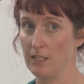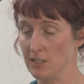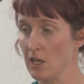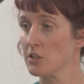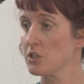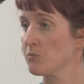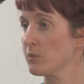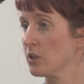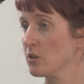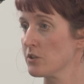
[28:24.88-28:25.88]
East London
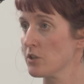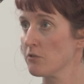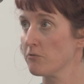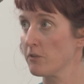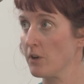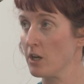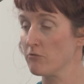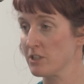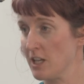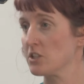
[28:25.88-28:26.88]
because of
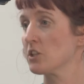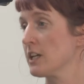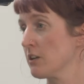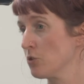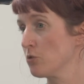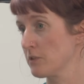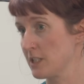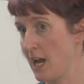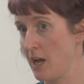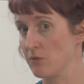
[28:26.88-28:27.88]
recession-hit northern
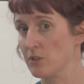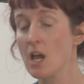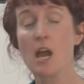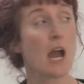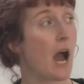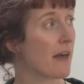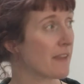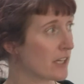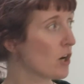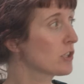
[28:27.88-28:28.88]
towns. And
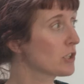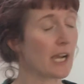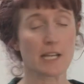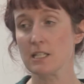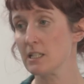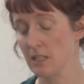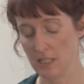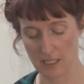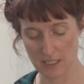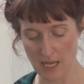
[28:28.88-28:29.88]
they congregated in
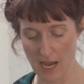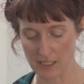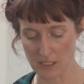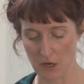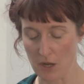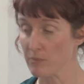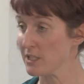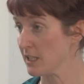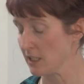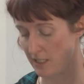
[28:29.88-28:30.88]
the East End, and
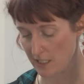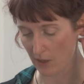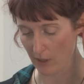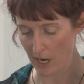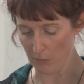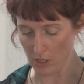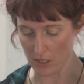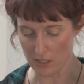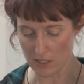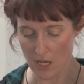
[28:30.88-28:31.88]
particularly Tower
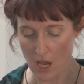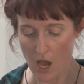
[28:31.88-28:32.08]
Hamlets.